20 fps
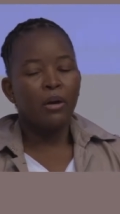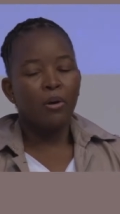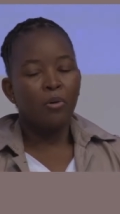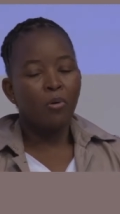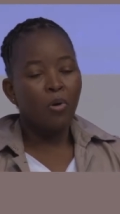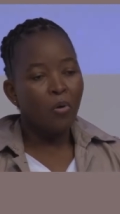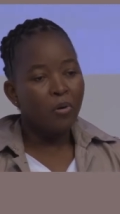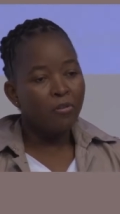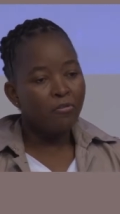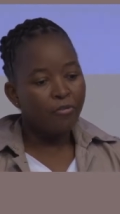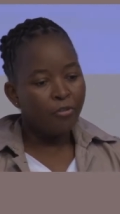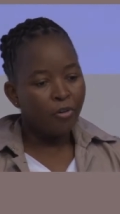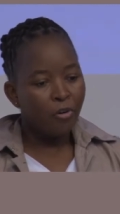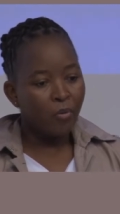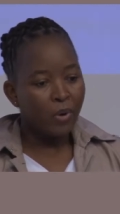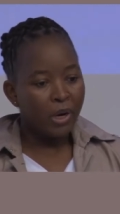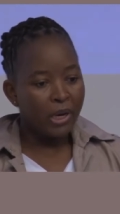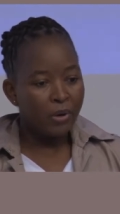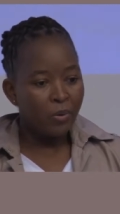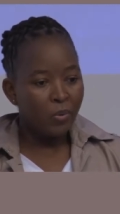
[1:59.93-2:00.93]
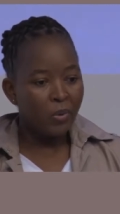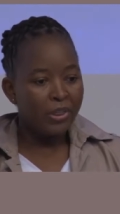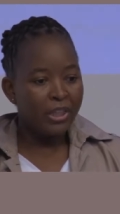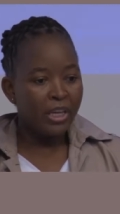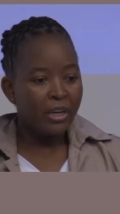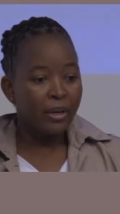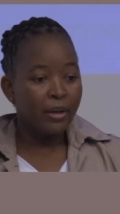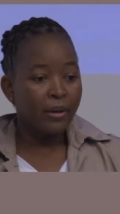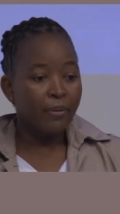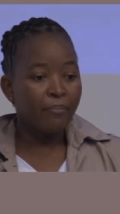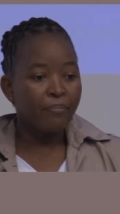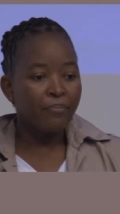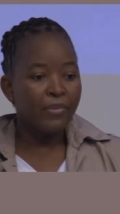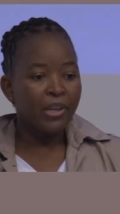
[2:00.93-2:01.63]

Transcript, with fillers: going forward with a